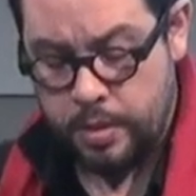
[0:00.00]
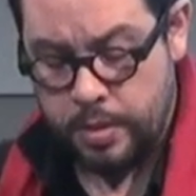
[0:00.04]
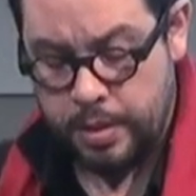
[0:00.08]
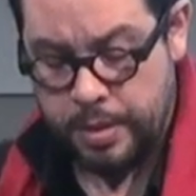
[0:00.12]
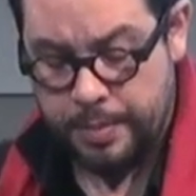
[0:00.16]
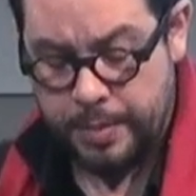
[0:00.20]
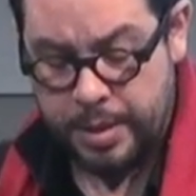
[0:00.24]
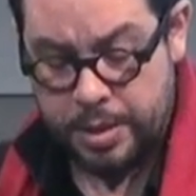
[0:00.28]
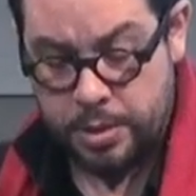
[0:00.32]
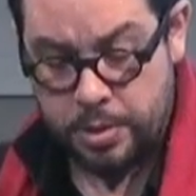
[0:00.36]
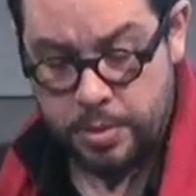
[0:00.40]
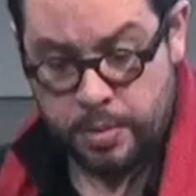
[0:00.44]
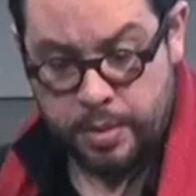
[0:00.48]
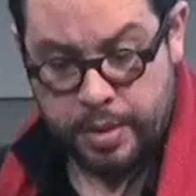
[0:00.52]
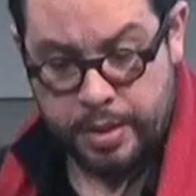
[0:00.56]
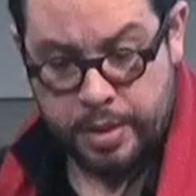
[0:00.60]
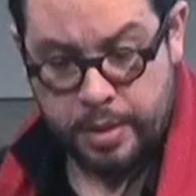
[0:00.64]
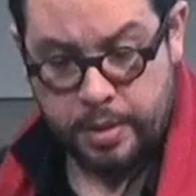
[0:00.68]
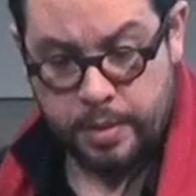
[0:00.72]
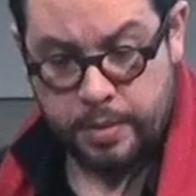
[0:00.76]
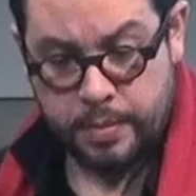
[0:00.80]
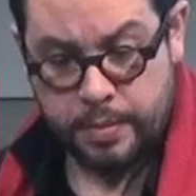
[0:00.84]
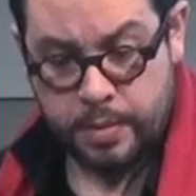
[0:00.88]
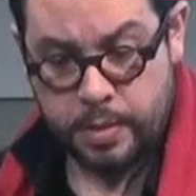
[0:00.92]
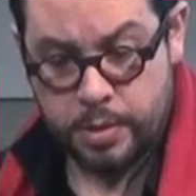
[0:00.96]
the
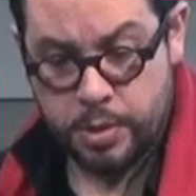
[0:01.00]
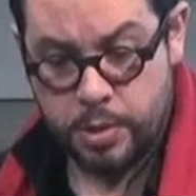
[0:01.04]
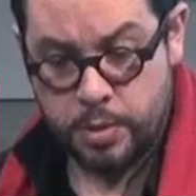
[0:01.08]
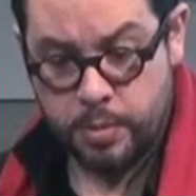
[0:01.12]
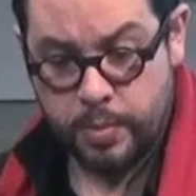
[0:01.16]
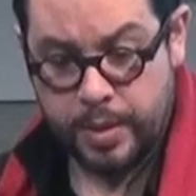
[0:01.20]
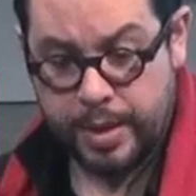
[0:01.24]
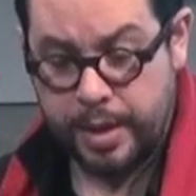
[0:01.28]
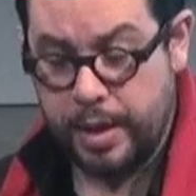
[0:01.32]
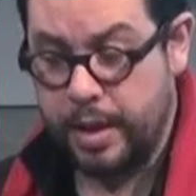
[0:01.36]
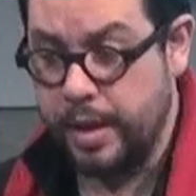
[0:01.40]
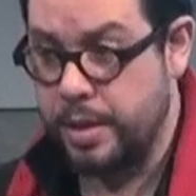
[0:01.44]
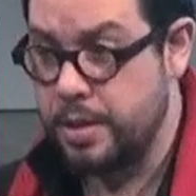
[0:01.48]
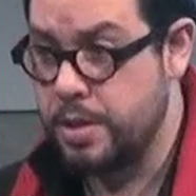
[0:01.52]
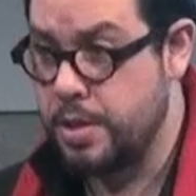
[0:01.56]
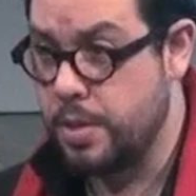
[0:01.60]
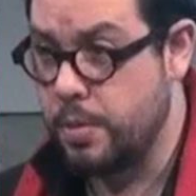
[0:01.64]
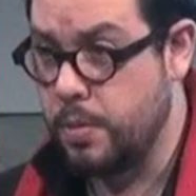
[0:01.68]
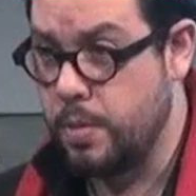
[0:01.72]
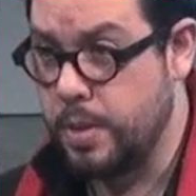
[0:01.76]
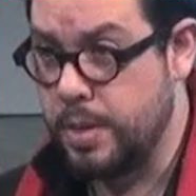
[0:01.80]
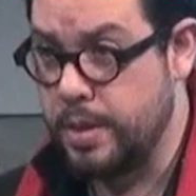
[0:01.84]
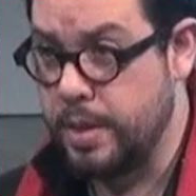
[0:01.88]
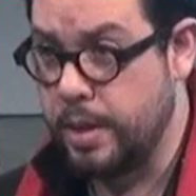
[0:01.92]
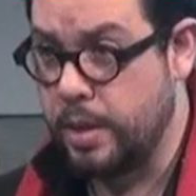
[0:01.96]
majority of us to engage
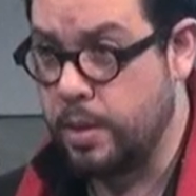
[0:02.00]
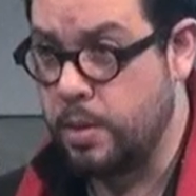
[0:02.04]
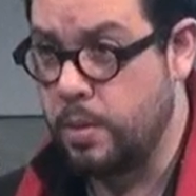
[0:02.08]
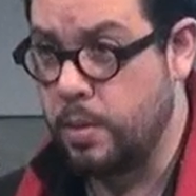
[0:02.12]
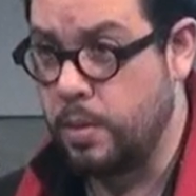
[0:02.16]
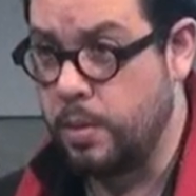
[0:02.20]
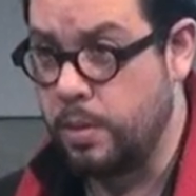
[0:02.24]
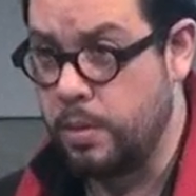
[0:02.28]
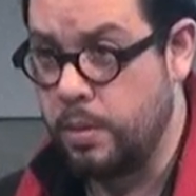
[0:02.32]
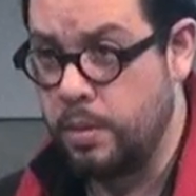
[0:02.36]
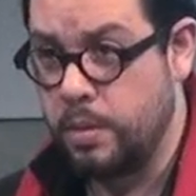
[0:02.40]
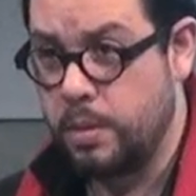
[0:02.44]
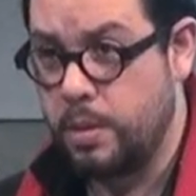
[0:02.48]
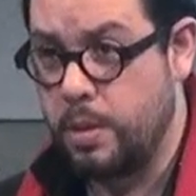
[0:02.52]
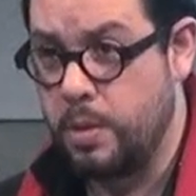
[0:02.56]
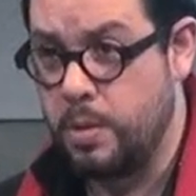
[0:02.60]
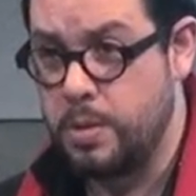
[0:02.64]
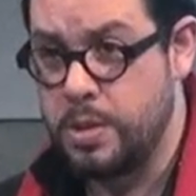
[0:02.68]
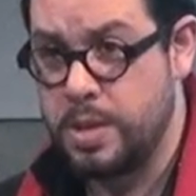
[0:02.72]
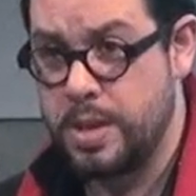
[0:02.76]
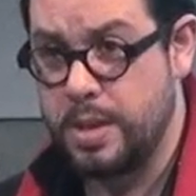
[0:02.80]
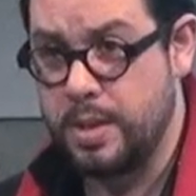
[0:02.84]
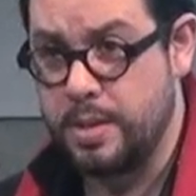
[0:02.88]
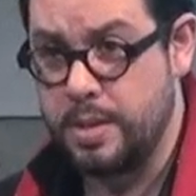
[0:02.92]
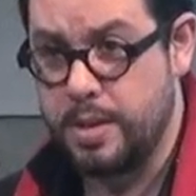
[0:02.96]
in what they call
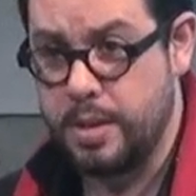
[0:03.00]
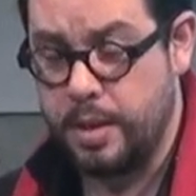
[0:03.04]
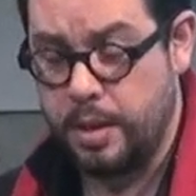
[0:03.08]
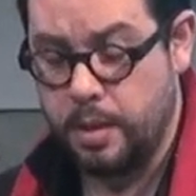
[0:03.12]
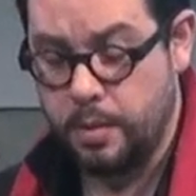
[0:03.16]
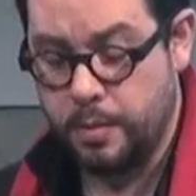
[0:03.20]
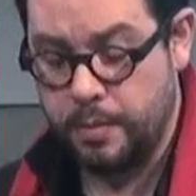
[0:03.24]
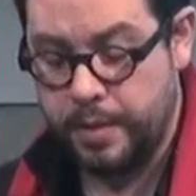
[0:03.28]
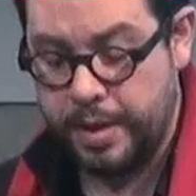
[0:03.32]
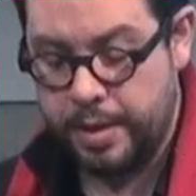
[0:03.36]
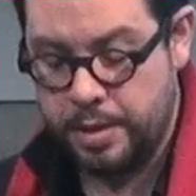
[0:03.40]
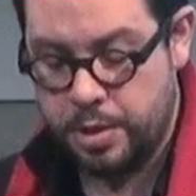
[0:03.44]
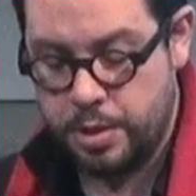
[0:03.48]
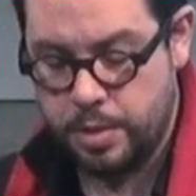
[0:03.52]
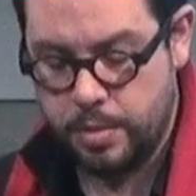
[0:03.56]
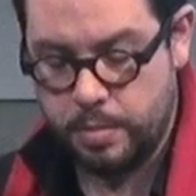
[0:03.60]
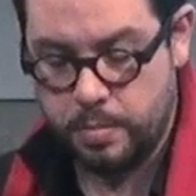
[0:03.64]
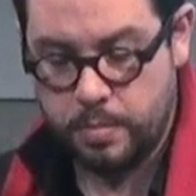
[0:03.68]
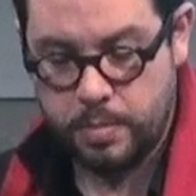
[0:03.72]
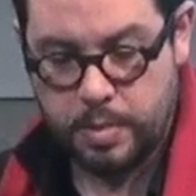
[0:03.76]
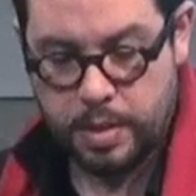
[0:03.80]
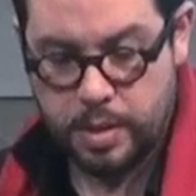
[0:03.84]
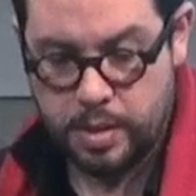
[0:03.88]
constant innovation,